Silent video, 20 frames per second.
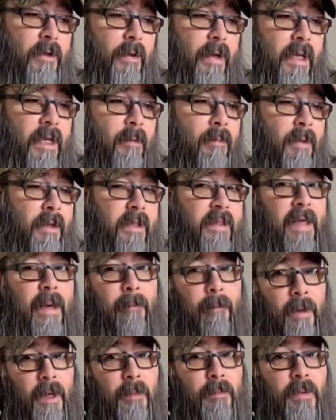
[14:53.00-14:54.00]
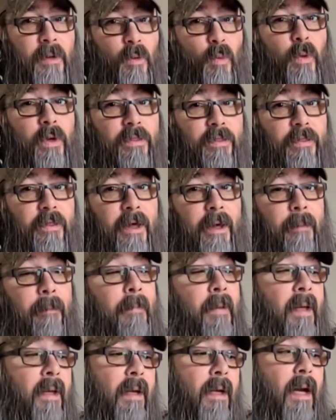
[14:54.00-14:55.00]
anybody that might be with
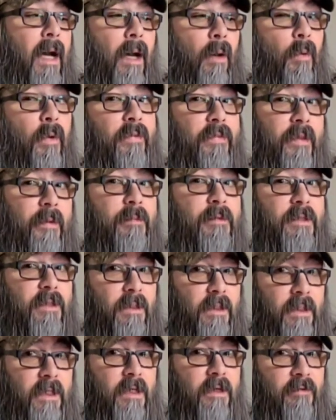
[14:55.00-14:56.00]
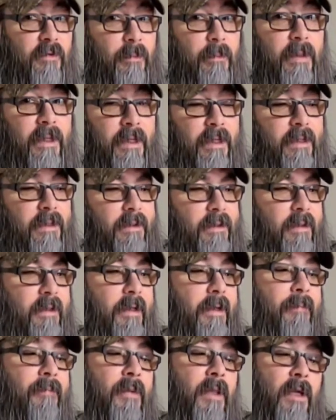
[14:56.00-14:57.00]
them, I want them to leave
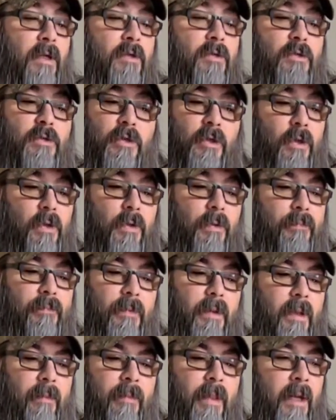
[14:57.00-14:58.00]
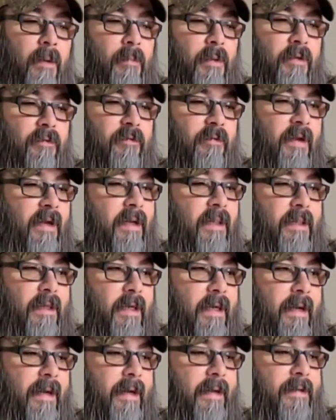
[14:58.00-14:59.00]
immediately. So I'm not a big fan of the
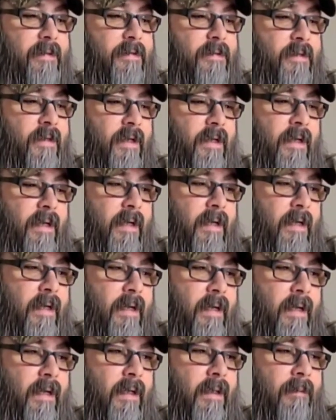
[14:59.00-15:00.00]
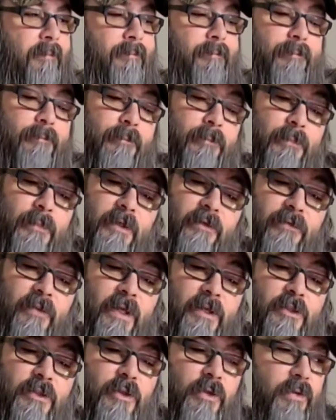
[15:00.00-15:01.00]
cans. But if
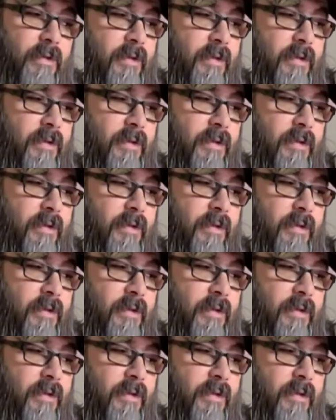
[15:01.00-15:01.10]
that's your